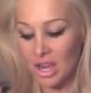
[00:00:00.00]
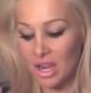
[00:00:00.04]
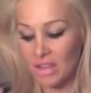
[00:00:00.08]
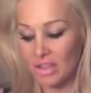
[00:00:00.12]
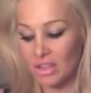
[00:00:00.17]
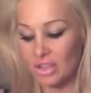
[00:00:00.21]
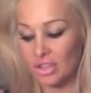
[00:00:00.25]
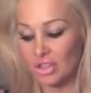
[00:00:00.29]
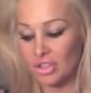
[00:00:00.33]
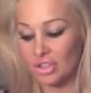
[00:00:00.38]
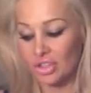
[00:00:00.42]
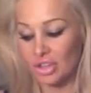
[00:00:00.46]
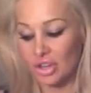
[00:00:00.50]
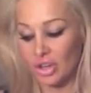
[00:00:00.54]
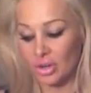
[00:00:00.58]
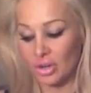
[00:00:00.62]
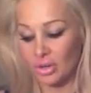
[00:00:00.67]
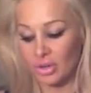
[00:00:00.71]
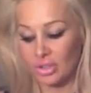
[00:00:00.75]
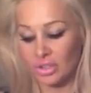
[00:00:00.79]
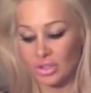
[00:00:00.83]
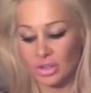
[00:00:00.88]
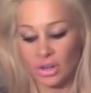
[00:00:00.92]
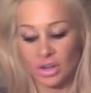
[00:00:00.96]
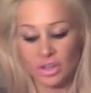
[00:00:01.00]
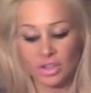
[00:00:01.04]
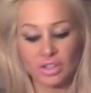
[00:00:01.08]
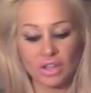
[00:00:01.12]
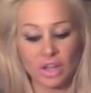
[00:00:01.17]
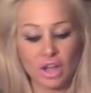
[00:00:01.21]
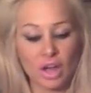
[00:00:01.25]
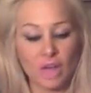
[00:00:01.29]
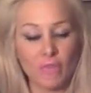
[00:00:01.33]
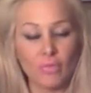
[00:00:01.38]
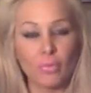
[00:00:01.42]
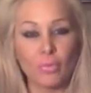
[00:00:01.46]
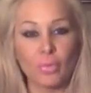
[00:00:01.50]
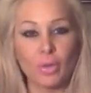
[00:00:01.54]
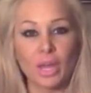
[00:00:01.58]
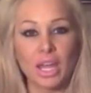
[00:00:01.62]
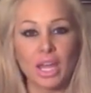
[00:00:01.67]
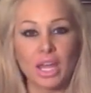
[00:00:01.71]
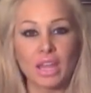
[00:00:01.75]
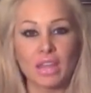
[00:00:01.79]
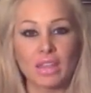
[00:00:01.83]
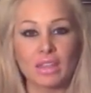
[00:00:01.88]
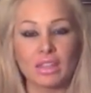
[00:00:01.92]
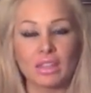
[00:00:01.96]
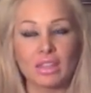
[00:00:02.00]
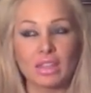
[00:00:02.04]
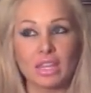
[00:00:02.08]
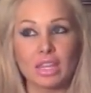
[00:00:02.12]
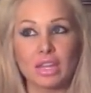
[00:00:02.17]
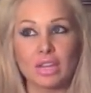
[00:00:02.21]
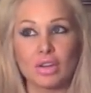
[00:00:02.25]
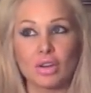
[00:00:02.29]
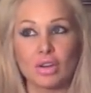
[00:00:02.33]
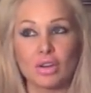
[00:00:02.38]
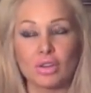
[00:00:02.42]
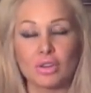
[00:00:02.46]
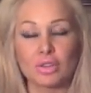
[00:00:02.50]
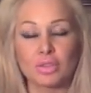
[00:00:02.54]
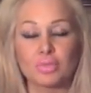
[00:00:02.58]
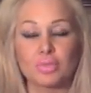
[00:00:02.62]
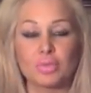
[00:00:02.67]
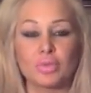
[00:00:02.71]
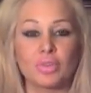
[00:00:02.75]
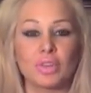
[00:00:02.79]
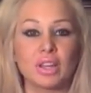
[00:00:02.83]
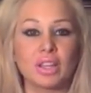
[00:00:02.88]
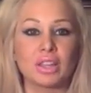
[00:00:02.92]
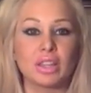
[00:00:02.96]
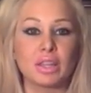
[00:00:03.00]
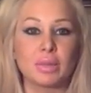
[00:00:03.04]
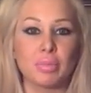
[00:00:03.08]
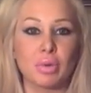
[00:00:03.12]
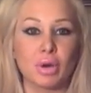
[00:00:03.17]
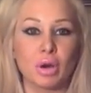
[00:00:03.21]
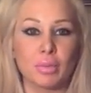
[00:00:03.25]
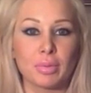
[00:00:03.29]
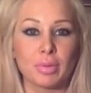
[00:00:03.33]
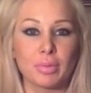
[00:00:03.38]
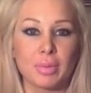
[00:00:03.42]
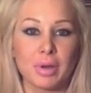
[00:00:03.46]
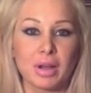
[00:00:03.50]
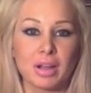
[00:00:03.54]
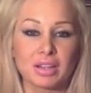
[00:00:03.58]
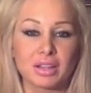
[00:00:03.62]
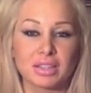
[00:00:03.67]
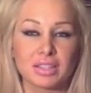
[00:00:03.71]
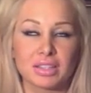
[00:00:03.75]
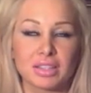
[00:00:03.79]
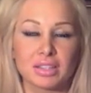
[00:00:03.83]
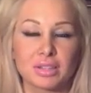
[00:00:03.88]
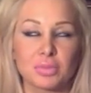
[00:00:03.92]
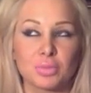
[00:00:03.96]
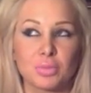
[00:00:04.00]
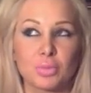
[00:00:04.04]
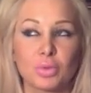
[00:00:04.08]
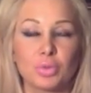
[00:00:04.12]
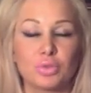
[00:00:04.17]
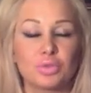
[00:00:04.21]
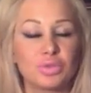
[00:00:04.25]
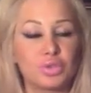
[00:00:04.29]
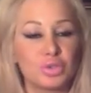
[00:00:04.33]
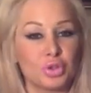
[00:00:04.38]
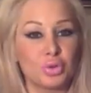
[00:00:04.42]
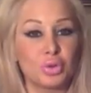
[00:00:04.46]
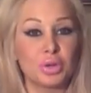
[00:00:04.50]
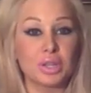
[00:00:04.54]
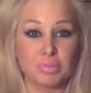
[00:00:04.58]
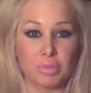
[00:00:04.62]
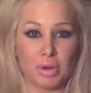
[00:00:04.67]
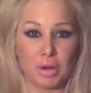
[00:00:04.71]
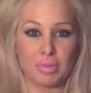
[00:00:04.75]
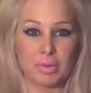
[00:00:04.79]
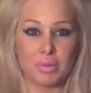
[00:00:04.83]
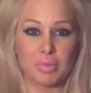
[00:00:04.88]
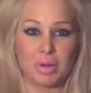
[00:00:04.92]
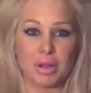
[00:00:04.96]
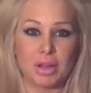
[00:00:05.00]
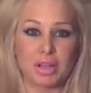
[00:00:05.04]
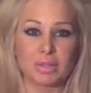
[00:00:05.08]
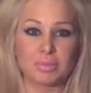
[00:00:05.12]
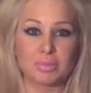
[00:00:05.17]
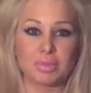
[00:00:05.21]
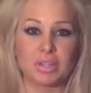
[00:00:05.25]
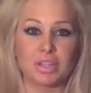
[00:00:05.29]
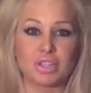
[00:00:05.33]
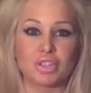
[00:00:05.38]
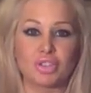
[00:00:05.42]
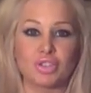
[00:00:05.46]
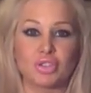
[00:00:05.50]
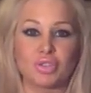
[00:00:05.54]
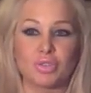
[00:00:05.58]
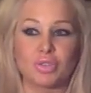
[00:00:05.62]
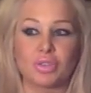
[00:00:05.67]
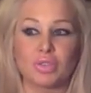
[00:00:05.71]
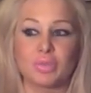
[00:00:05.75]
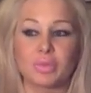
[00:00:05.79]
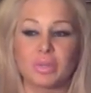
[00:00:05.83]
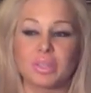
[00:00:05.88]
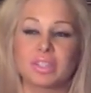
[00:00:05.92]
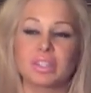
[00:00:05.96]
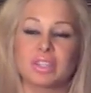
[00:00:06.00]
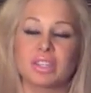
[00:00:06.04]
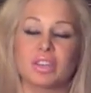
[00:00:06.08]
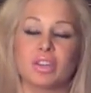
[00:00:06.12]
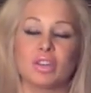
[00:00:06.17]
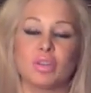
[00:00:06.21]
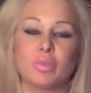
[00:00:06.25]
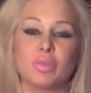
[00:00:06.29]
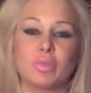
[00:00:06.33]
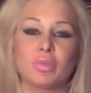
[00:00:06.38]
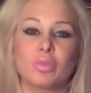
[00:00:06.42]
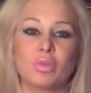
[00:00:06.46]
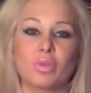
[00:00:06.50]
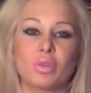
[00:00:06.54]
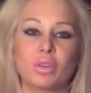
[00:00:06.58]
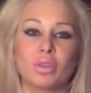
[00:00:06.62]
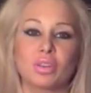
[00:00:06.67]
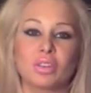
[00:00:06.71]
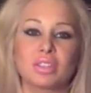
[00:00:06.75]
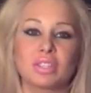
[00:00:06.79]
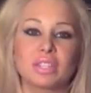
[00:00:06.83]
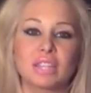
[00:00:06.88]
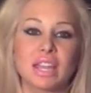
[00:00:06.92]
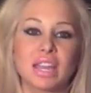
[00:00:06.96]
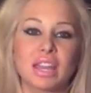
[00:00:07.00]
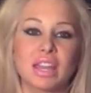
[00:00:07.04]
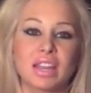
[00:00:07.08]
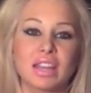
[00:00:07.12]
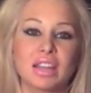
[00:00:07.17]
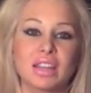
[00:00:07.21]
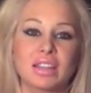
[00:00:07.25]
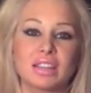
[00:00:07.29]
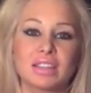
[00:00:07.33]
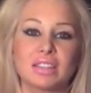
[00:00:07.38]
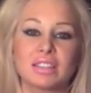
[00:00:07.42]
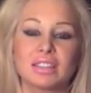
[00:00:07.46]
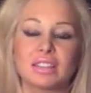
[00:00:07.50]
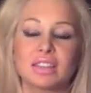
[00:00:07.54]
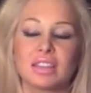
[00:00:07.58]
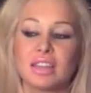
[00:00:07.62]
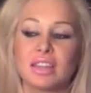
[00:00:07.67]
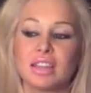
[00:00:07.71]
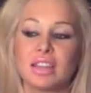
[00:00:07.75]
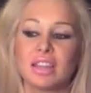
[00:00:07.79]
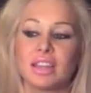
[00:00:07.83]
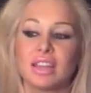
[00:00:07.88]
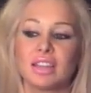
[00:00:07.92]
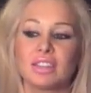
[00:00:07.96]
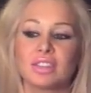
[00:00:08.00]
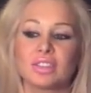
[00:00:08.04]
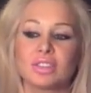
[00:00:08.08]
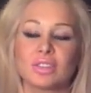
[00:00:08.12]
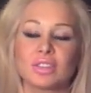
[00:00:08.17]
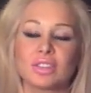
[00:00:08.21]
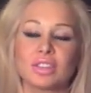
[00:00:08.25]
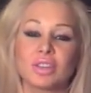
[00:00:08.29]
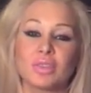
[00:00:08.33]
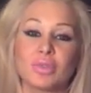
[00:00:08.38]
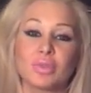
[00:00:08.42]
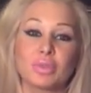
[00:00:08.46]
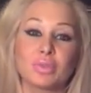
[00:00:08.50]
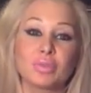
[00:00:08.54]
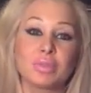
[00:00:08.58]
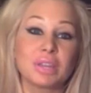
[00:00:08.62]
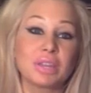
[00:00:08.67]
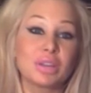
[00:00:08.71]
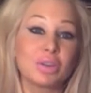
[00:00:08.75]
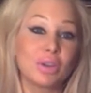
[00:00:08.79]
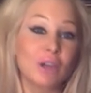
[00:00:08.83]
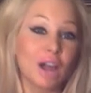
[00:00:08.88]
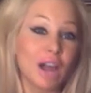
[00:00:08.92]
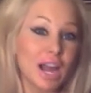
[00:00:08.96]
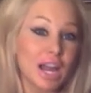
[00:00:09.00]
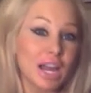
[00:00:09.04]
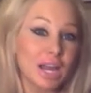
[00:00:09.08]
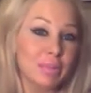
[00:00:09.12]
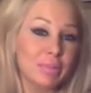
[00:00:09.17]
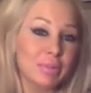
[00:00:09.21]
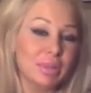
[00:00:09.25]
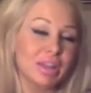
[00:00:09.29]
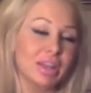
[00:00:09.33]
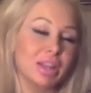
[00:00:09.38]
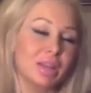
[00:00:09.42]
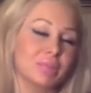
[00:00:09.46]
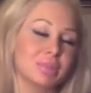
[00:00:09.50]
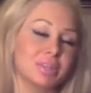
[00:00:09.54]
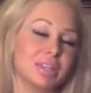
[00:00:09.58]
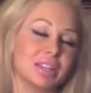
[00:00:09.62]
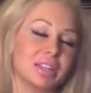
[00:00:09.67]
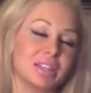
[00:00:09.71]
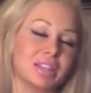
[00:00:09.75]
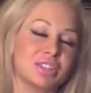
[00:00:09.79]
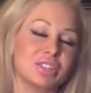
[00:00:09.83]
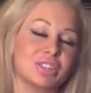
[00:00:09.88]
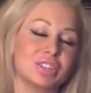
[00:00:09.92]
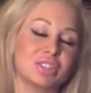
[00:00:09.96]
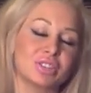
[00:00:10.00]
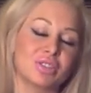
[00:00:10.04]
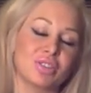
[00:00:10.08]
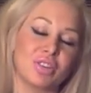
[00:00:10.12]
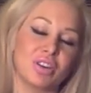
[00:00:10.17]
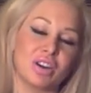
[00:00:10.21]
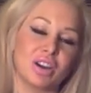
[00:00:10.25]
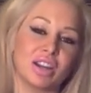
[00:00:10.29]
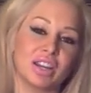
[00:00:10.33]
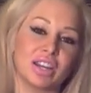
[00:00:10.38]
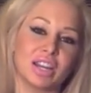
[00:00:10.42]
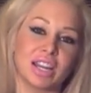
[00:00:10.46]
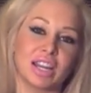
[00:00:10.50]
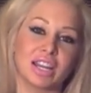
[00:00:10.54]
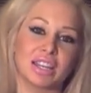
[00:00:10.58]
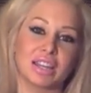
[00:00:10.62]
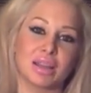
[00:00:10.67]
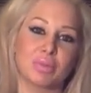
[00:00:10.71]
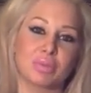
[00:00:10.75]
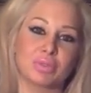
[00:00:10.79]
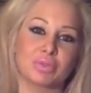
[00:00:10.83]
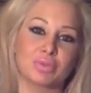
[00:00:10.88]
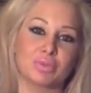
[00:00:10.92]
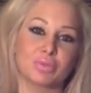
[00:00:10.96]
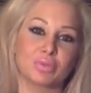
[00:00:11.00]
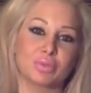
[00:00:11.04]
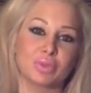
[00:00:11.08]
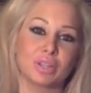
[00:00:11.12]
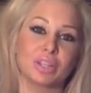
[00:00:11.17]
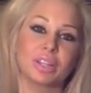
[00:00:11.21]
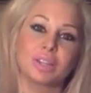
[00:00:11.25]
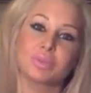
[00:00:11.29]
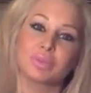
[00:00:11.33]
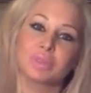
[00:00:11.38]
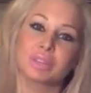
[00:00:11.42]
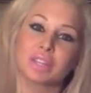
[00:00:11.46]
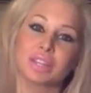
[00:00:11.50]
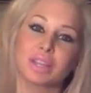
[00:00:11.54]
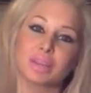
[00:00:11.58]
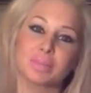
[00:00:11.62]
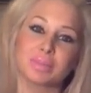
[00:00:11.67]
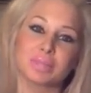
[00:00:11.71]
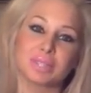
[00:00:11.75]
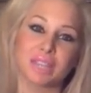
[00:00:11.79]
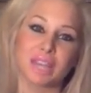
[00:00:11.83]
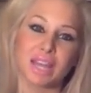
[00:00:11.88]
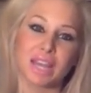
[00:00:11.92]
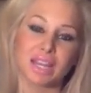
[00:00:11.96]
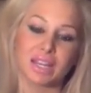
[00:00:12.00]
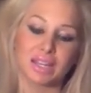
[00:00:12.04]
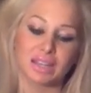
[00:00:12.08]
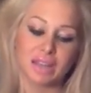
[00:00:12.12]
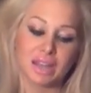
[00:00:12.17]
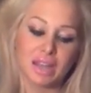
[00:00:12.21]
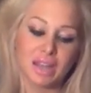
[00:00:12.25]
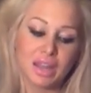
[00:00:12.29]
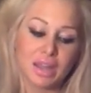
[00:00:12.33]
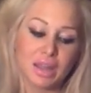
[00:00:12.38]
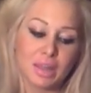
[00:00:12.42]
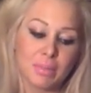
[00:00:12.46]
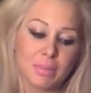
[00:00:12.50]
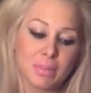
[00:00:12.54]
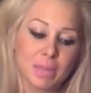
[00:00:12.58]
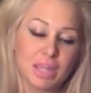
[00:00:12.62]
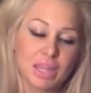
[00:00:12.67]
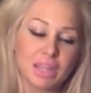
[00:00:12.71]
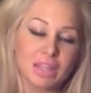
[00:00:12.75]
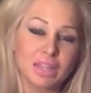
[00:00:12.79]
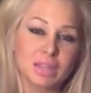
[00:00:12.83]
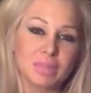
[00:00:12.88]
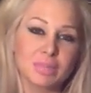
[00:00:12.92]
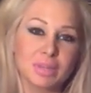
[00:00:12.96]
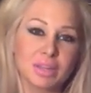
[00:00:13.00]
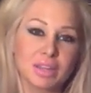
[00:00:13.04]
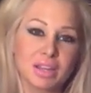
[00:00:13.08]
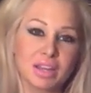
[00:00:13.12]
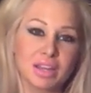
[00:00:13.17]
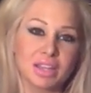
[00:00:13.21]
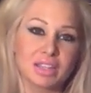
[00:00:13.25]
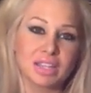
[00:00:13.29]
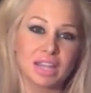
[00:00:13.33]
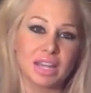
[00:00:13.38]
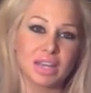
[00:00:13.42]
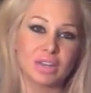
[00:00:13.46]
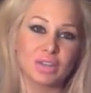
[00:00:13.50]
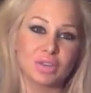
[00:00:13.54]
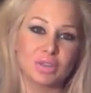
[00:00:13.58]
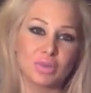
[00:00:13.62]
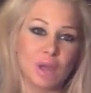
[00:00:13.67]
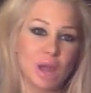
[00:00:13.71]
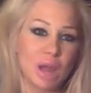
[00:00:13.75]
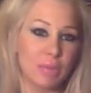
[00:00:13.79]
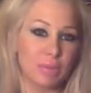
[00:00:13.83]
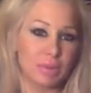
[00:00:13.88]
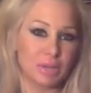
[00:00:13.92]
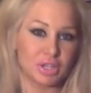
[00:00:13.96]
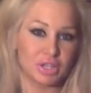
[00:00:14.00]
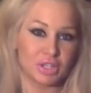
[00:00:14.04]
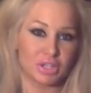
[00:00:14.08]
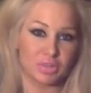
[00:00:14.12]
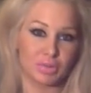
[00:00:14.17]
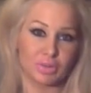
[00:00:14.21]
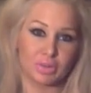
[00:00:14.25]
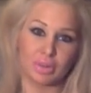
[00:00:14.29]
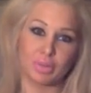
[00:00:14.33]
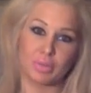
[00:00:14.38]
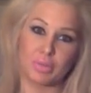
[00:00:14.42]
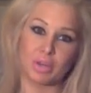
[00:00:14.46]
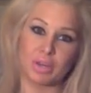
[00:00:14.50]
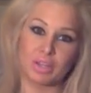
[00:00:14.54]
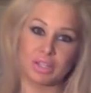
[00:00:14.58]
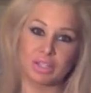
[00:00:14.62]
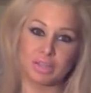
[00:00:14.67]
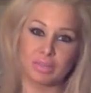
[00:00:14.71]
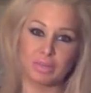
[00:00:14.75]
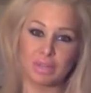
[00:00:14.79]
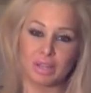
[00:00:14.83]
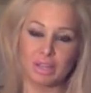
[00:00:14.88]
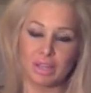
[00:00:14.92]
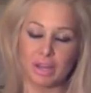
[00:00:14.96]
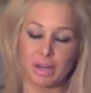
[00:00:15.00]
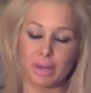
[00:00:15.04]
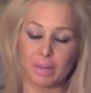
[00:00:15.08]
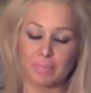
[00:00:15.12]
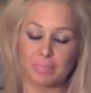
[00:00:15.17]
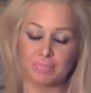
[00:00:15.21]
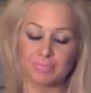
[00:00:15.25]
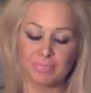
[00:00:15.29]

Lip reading: The show starts off with the girls moving the Barbie boxes. Well, Judy's Barbie box, because Judy was sent home, of course. And it starts off with me crying, being upset that she's gone. And I was really, really upset, mainly because I knew how much she really wanted to be there.